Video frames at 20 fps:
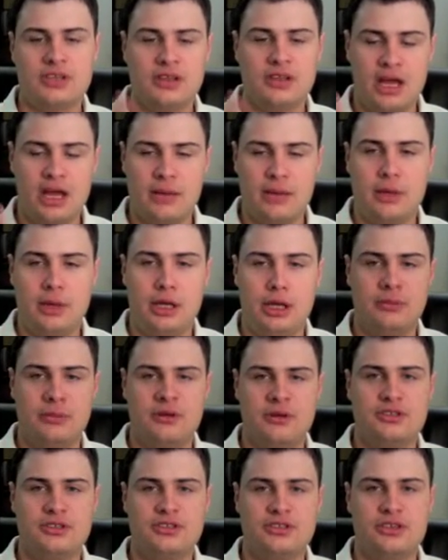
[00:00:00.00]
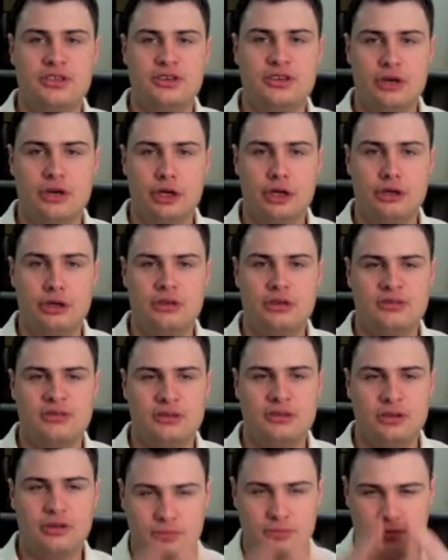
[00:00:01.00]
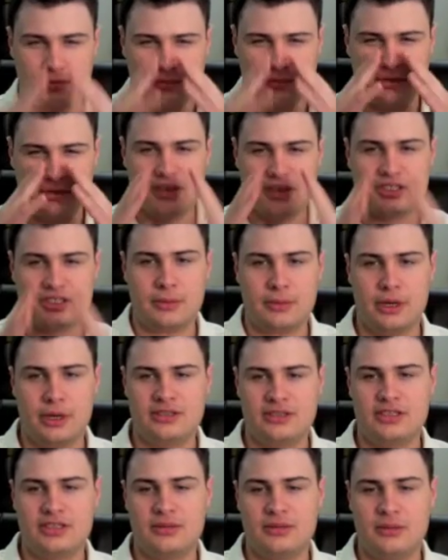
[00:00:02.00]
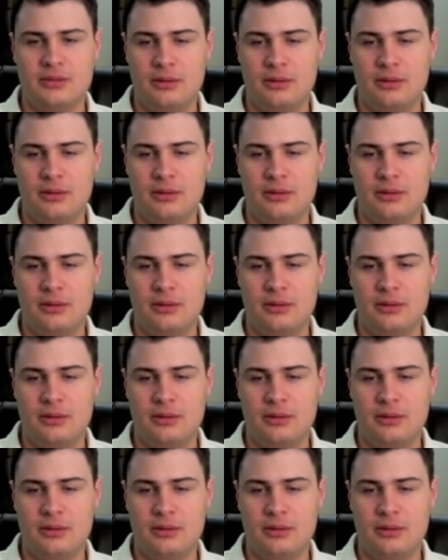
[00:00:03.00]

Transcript: a lot of paintbrushes, a good dust mask.